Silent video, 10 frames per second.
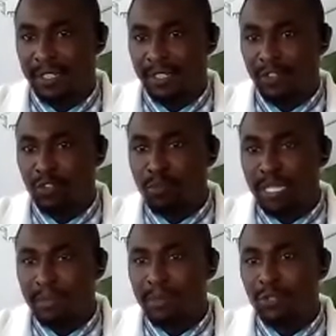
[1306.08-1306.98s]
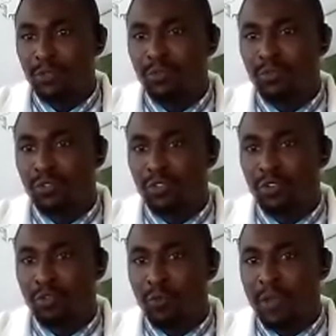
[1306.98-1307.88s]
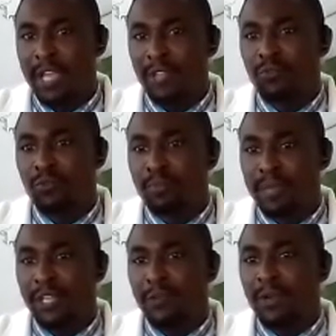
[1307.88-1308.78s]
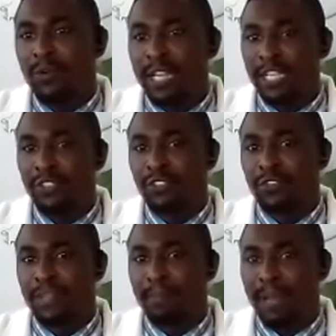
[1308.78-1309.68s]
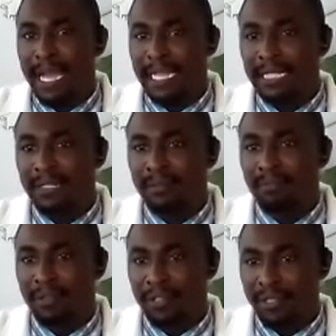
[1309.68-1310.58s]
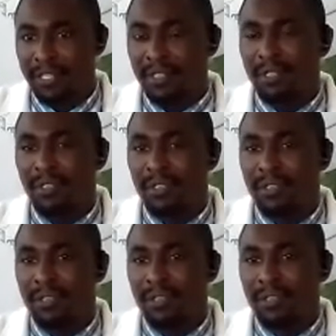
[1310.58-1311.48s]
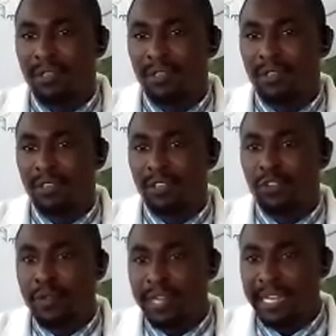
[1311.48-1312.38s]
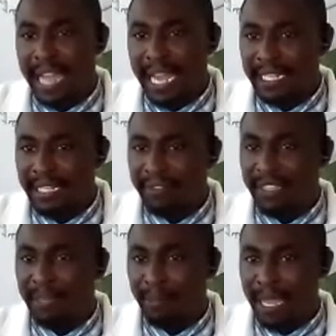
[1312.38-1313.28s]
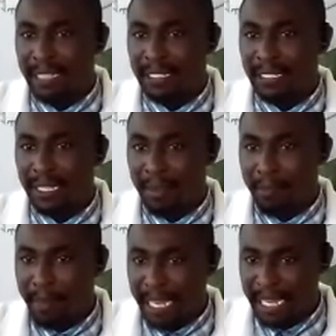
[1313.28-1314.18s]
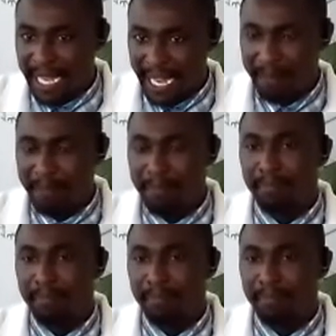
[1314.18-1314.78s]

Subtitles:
you must be able to know where you make your collections of the plant material. You identify the plant by name.